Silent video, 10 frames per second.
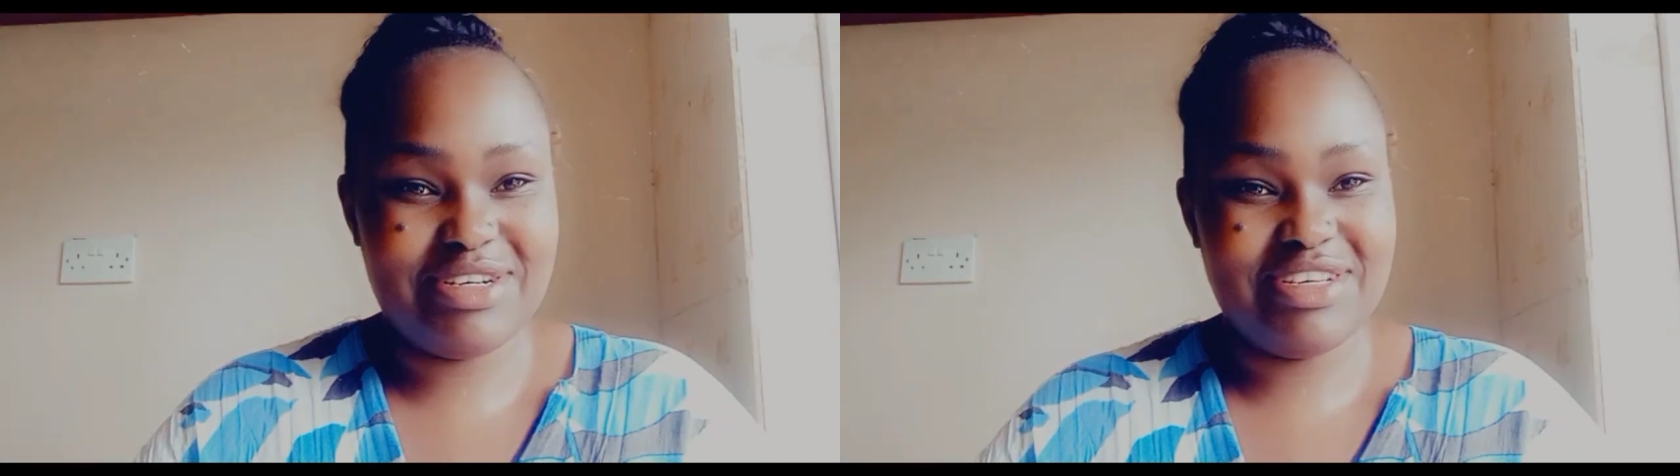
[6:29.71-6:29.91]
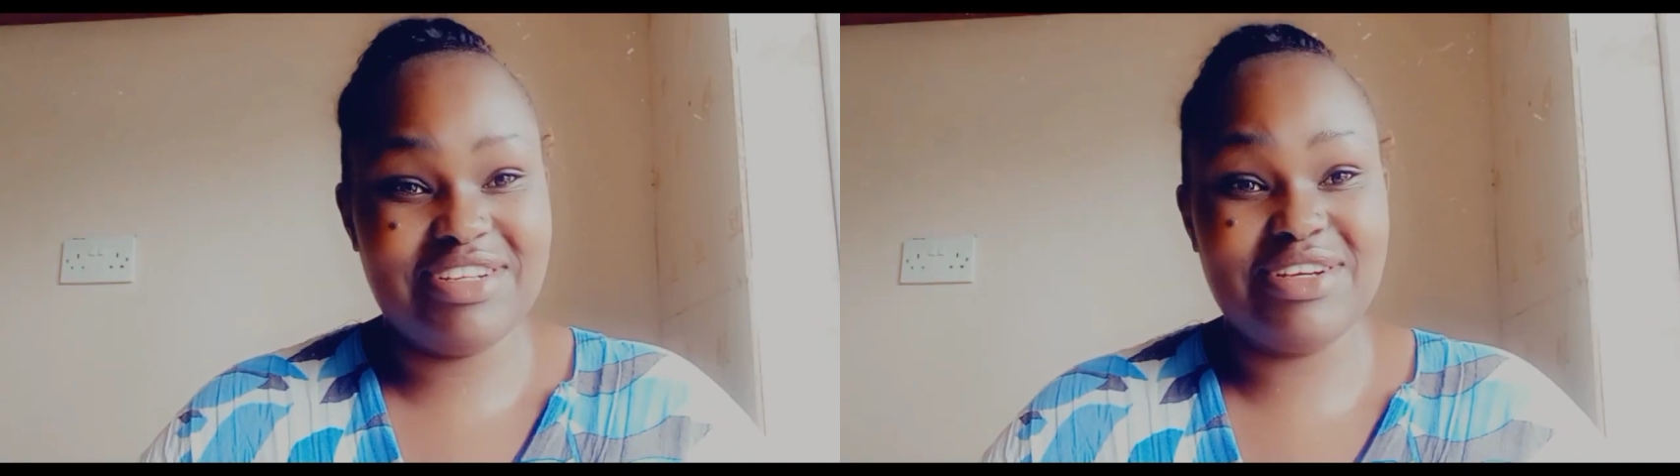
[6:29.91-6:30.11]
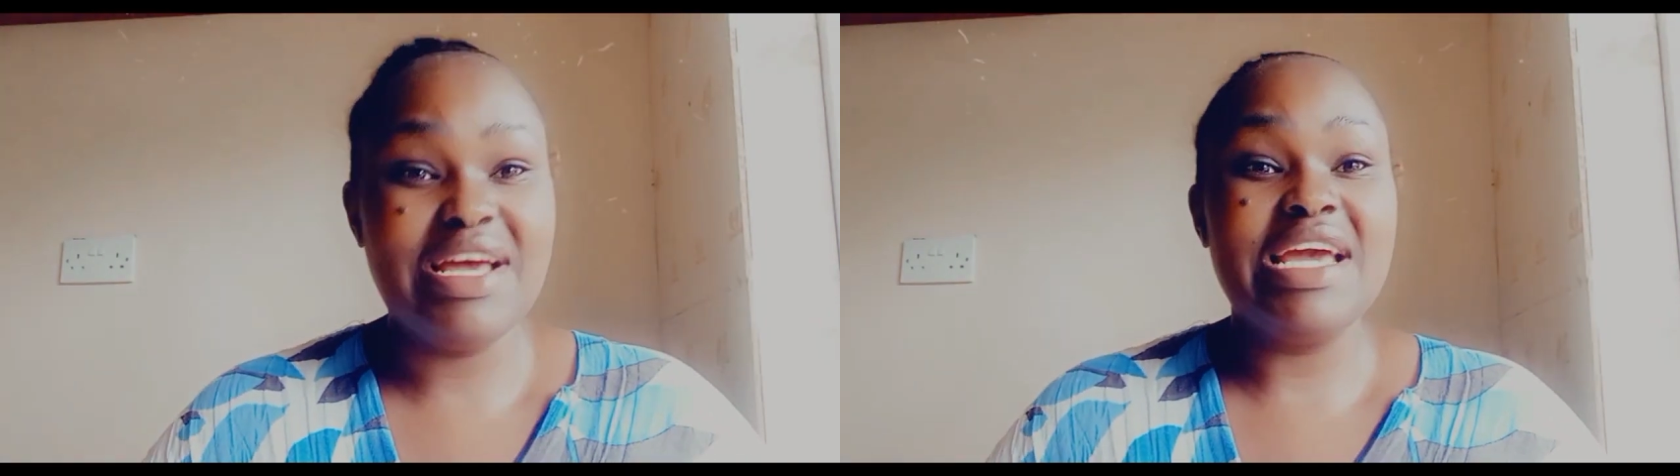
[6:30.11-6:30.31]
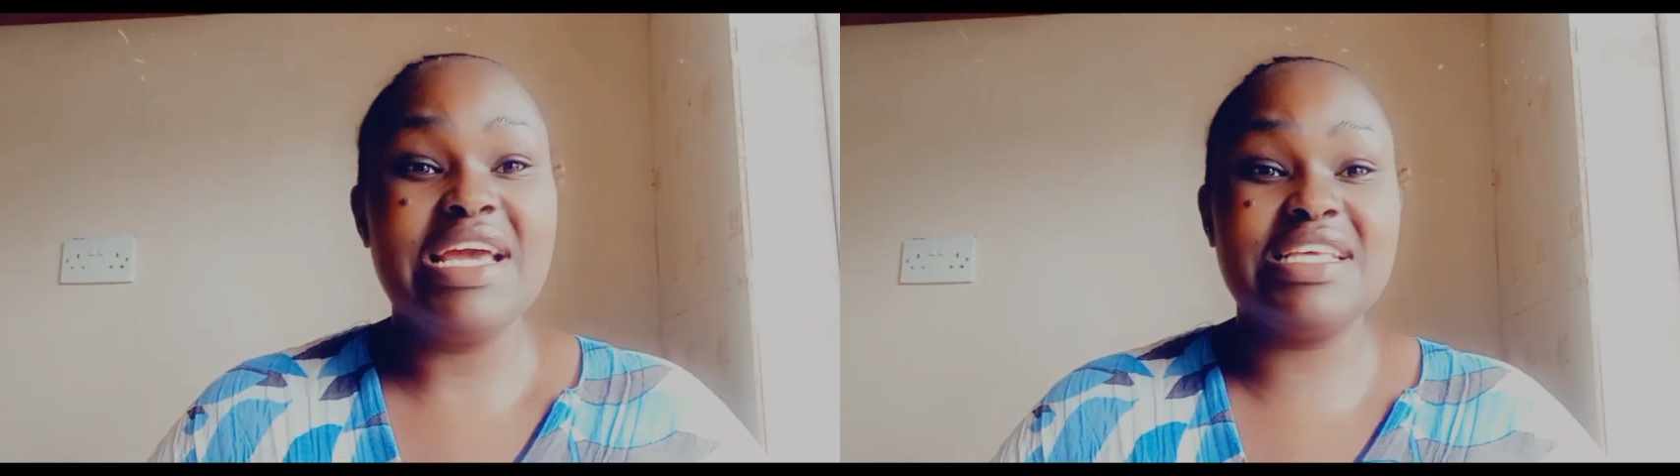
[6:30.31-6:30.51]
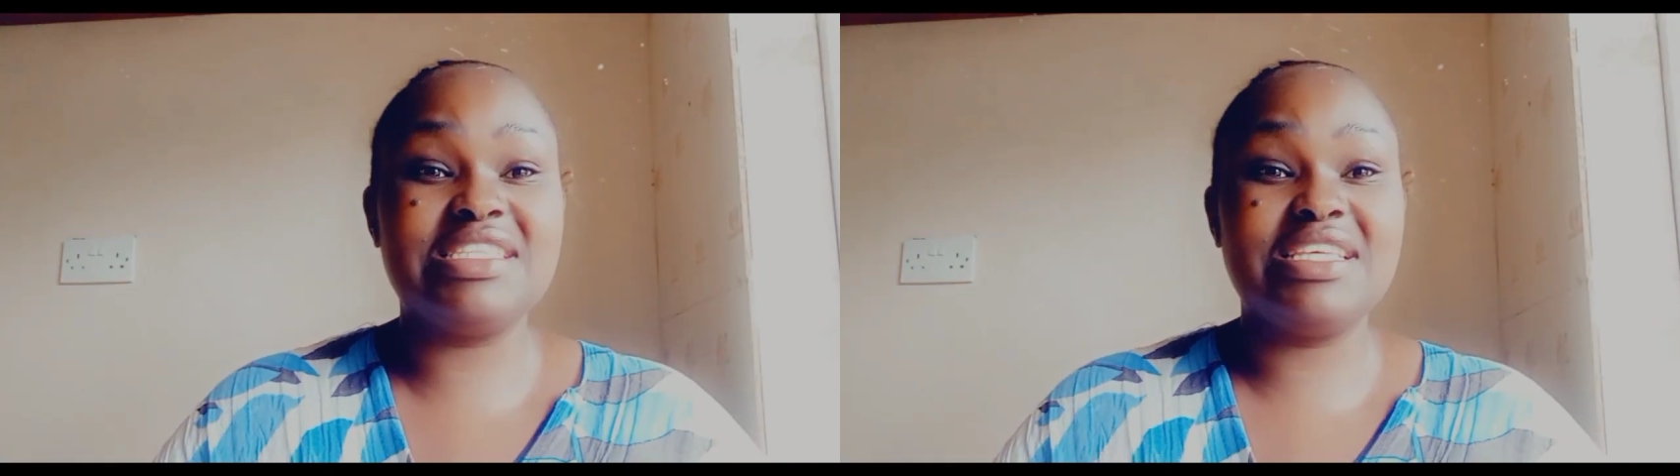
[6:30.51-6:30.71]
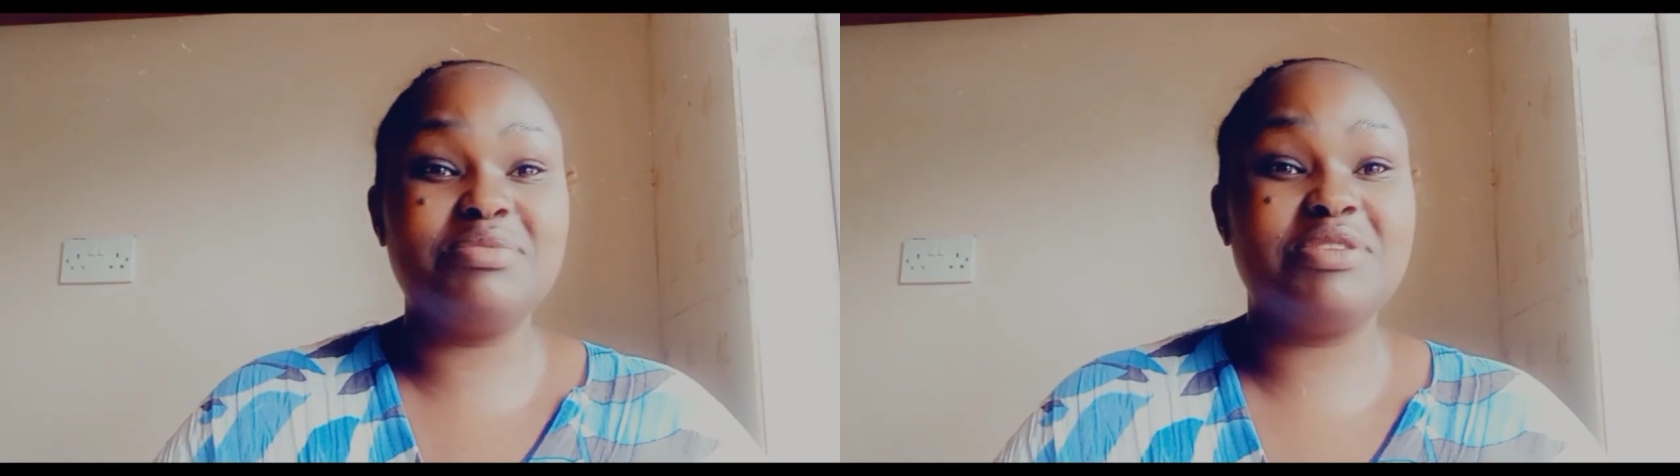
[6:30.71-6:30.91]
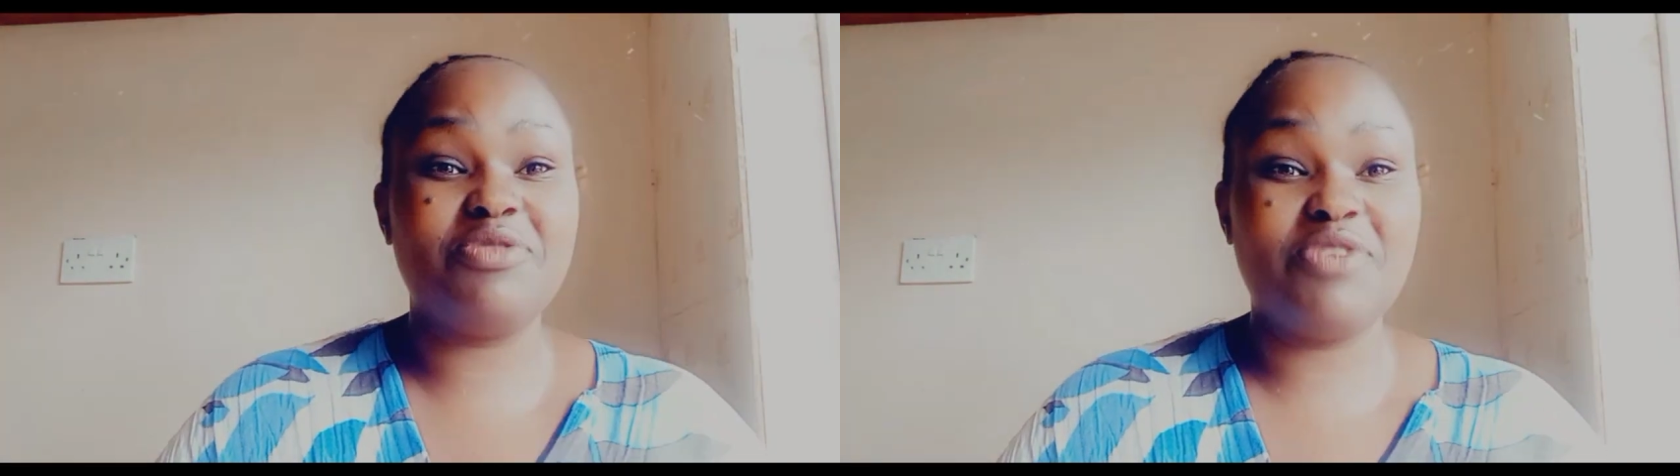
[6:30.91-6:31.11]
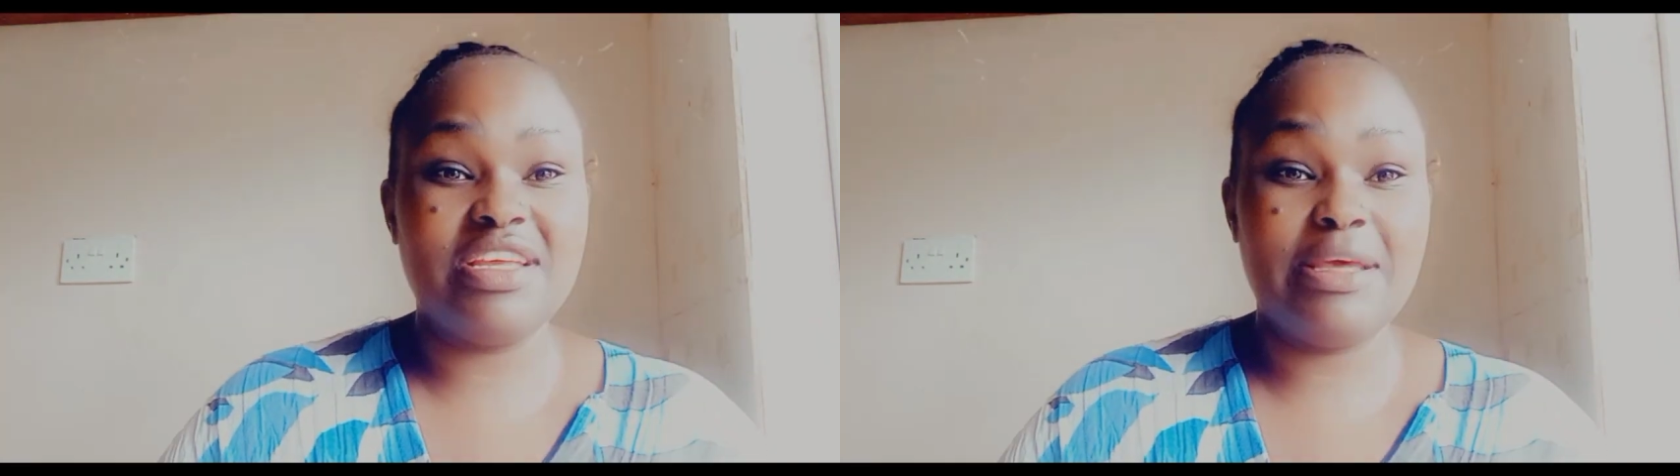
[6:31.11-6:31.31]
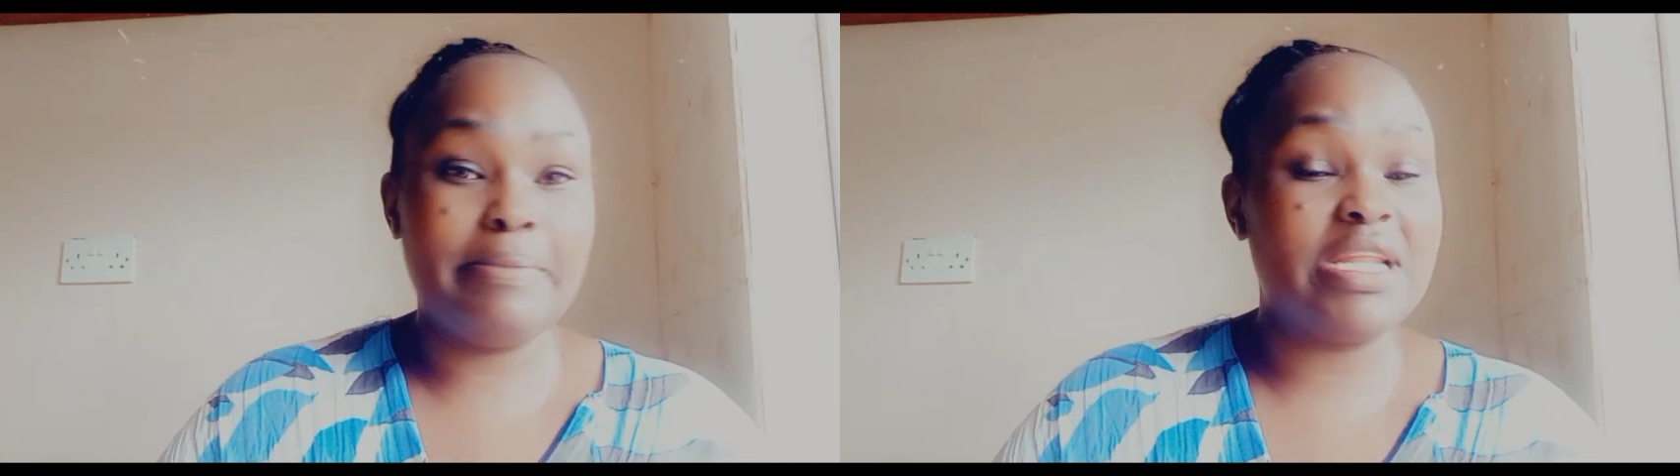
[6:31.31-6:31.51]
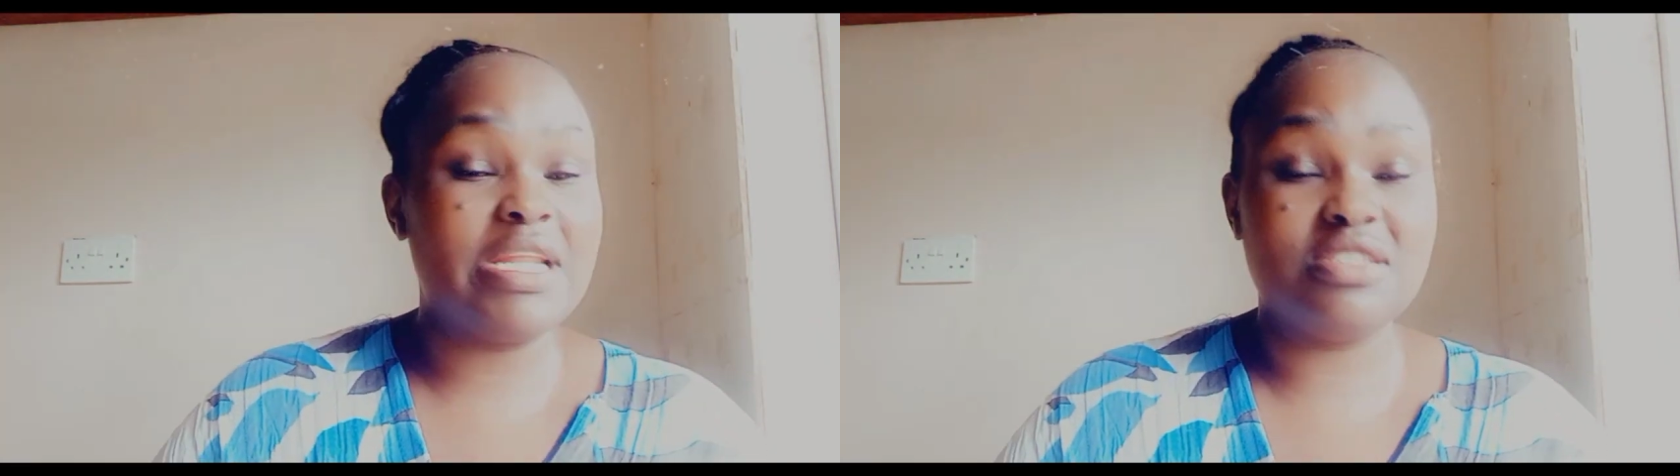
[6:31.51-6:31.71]
You know, it seems funny,
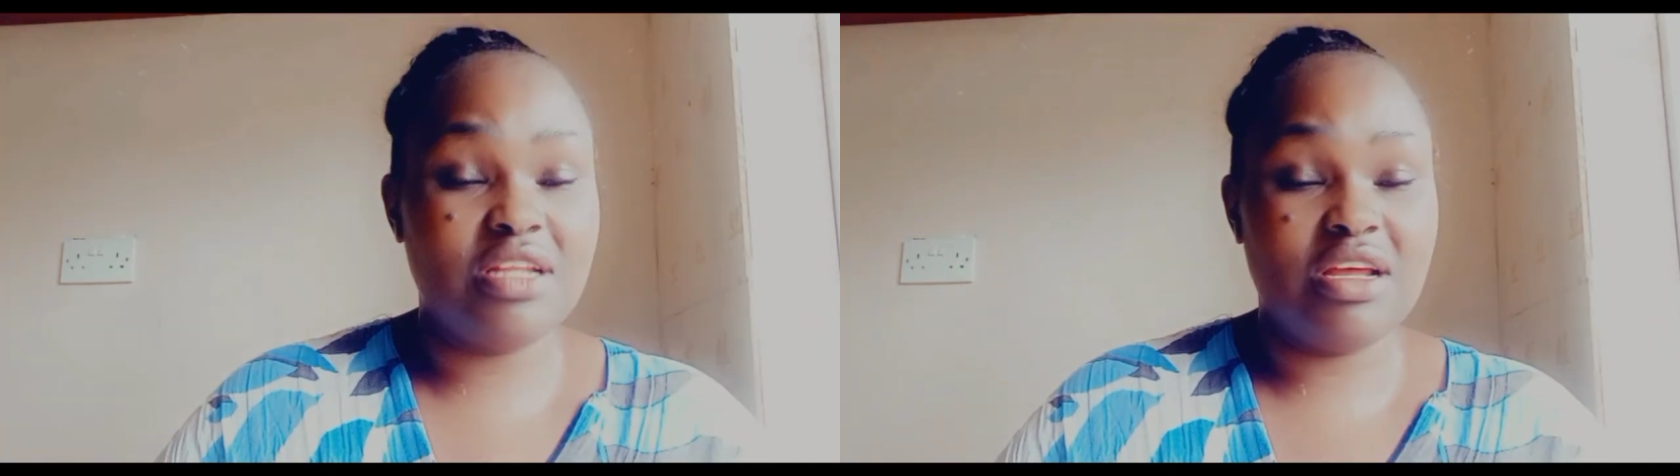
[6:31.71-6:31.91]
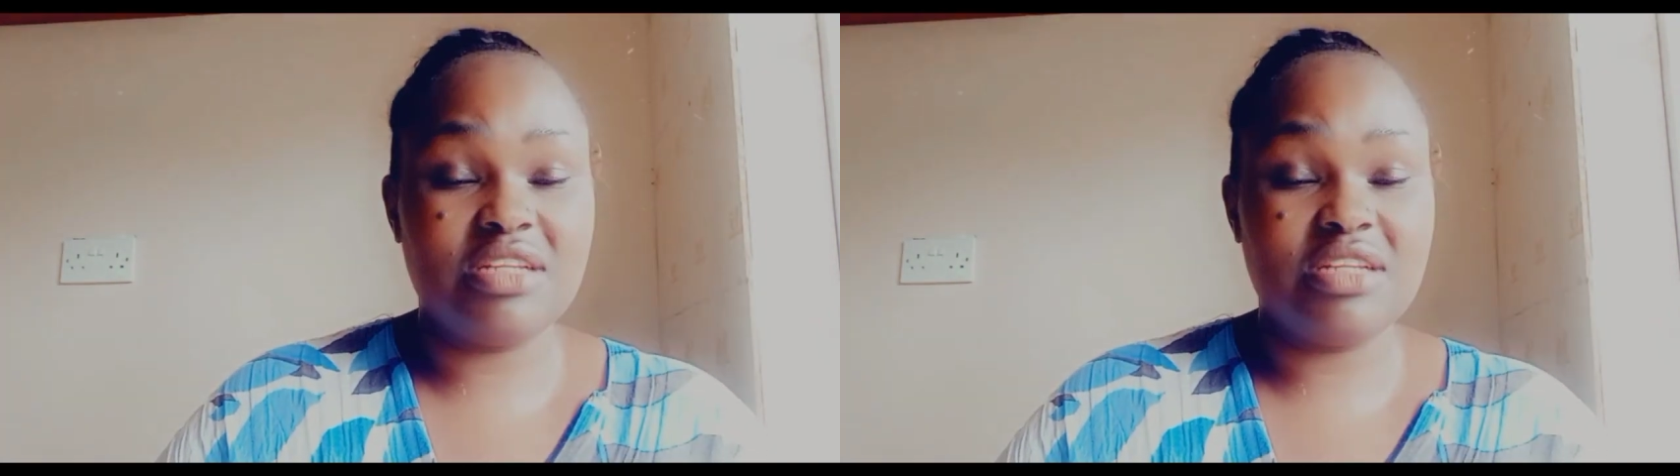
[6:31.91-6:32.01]
but it's not.